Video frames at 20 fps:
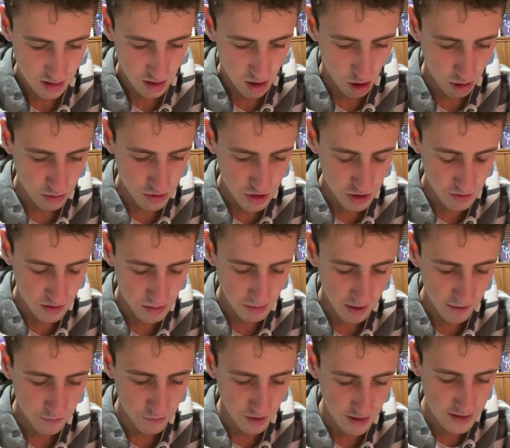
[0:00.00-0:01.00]
Oh shoot, did
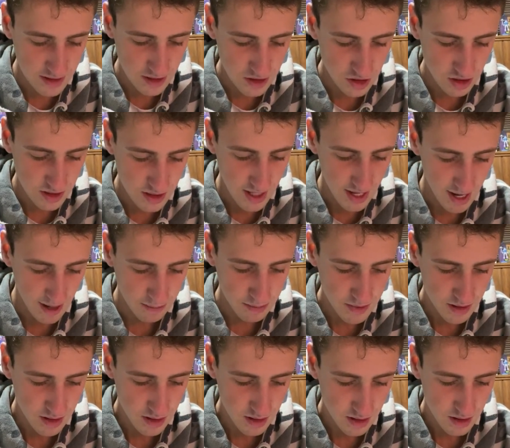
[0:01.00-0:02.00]
my friends list just
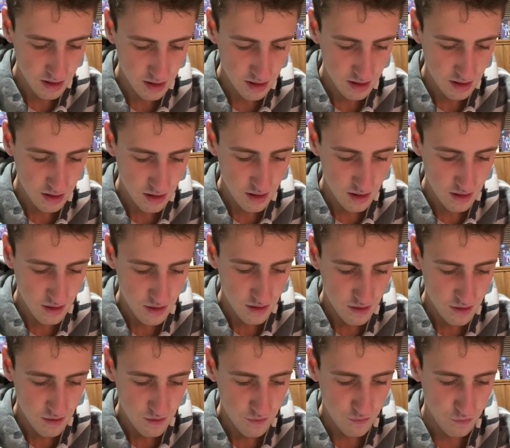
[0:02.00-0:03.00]
capped?
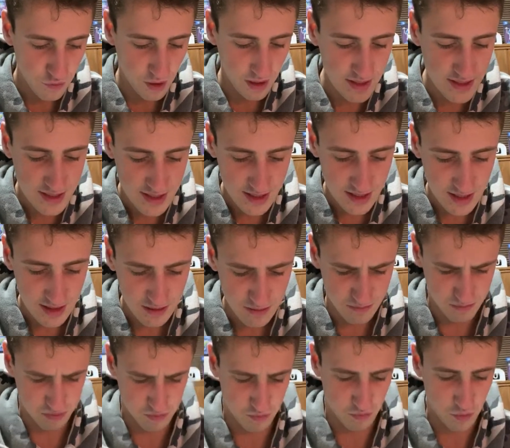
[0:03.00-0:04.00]
Friends
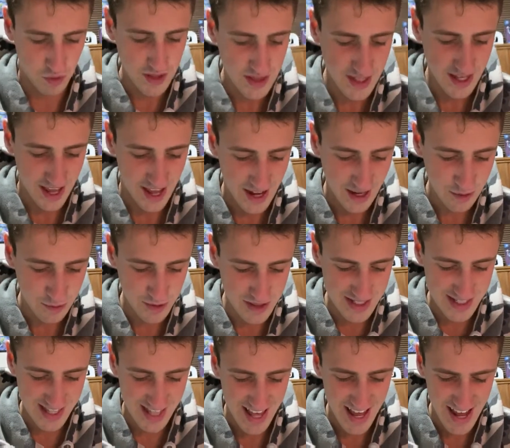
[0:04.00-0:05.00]
what the heck
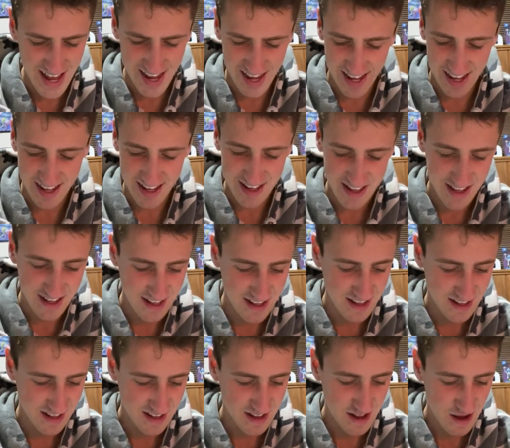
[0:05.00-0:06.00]
was that?
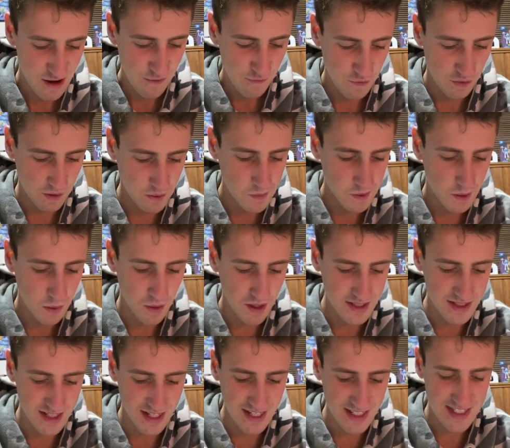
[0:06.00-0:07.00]
Friend
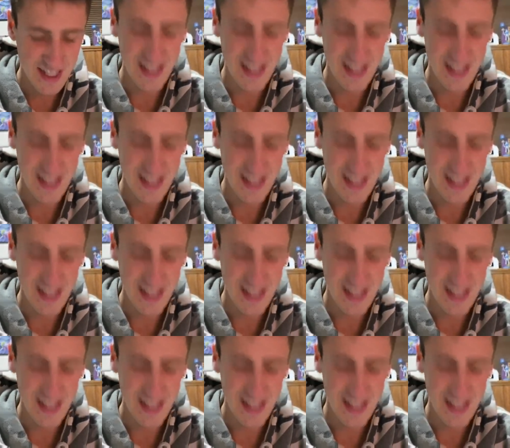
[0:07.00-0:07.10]
request is